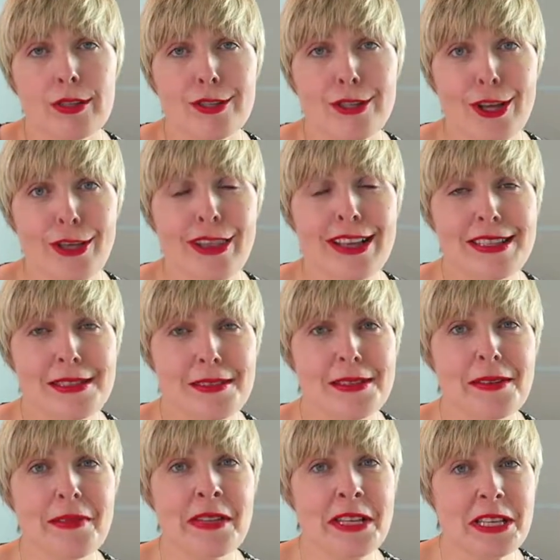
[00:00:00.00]
So that's
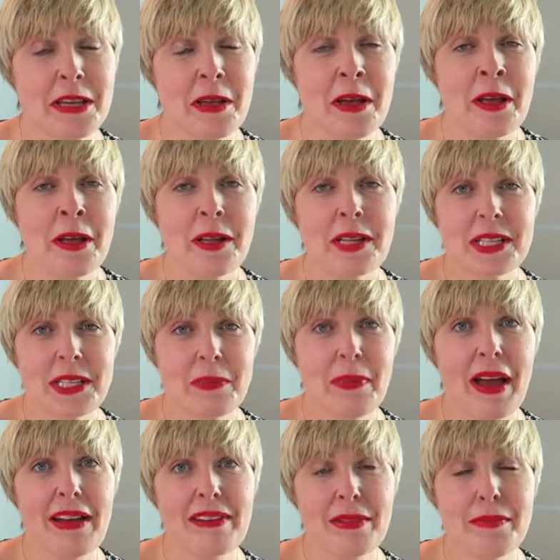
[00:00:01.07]
just something to
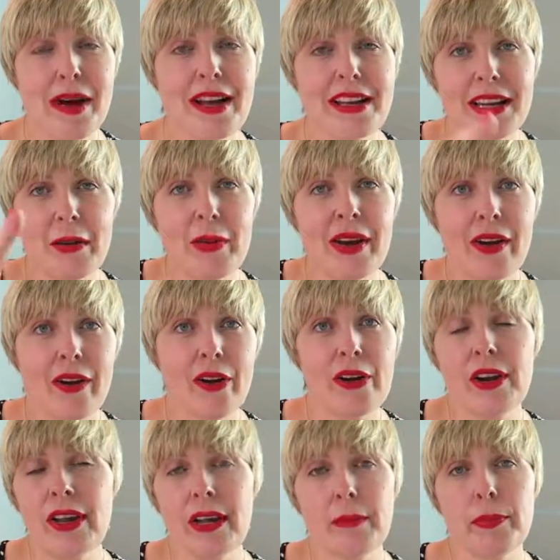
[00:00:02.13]
bear in mind. I went
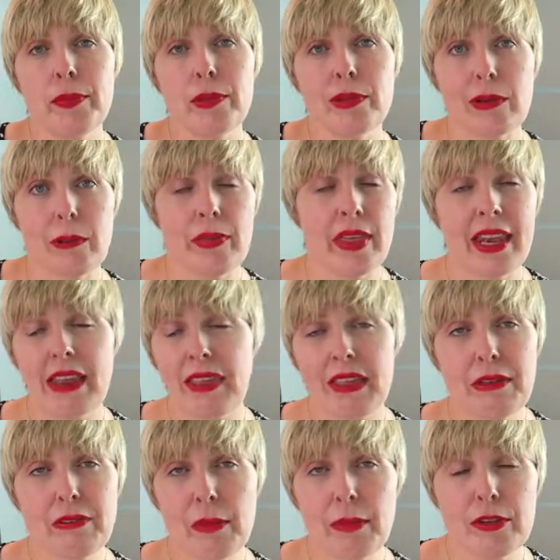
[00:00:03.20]
on and I bought something, I
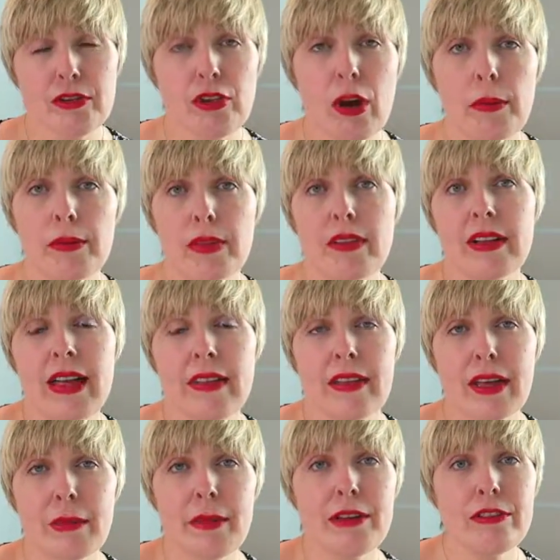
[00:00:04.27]
think, from the shop, so they'll get
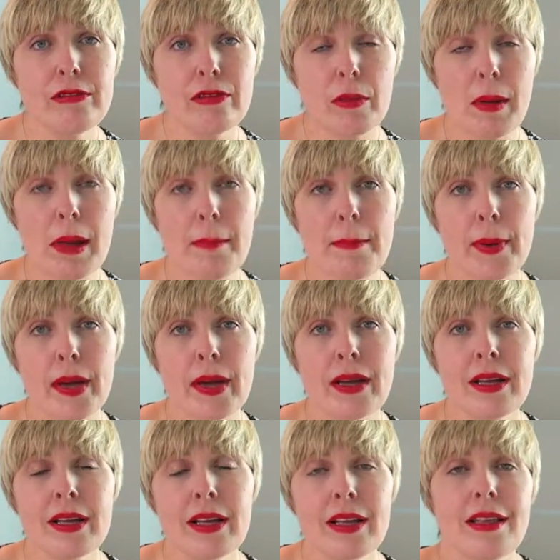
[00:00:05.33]
the commission from it, but
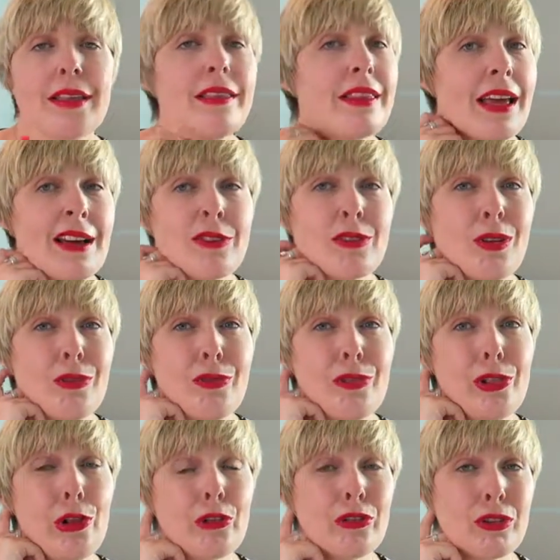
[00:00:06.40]
they also
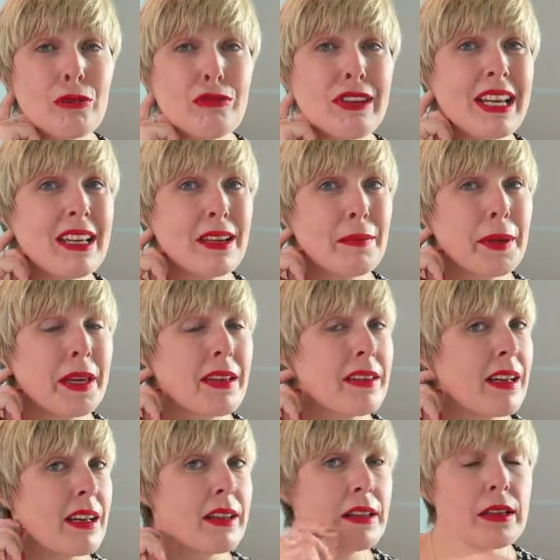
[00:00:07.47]
lost the reader
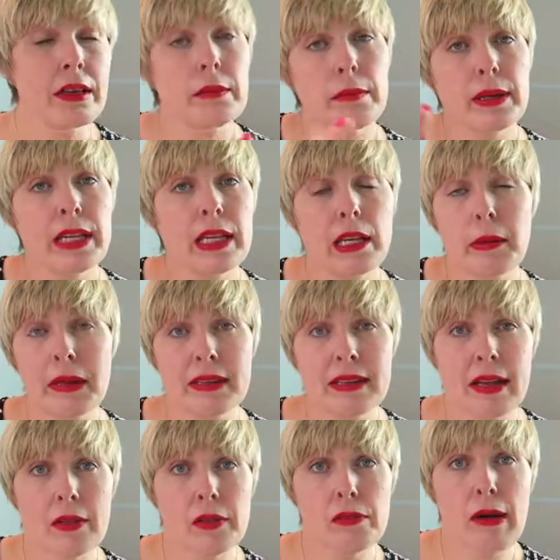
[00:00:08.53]
because I completely went
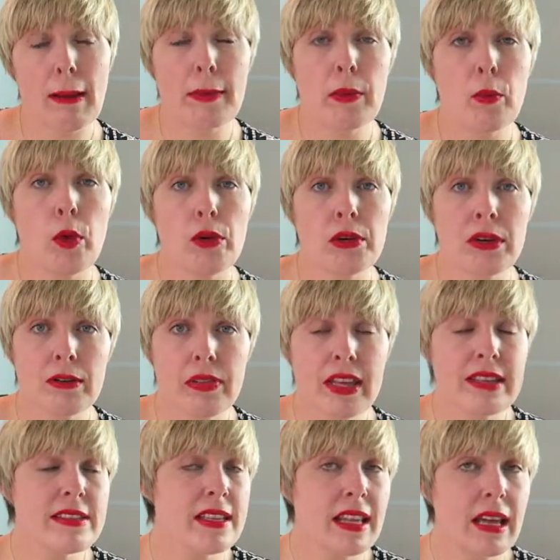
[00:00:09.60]
down the rabbit warren of
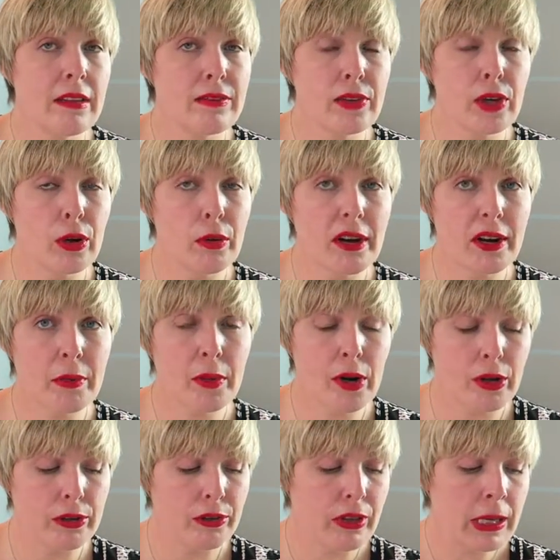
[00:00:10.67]
the internet and forgot where I
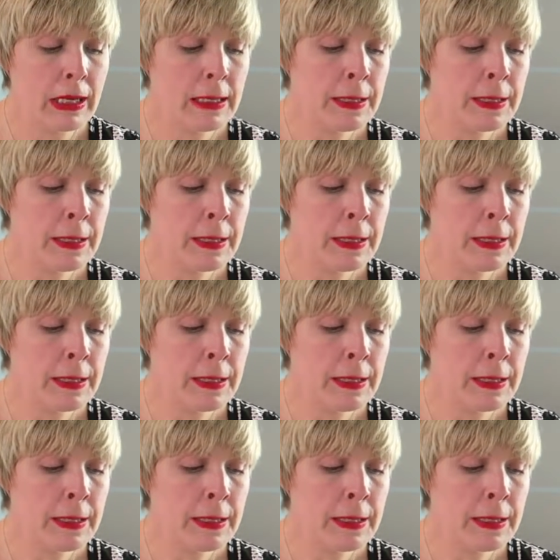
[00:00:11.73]
was.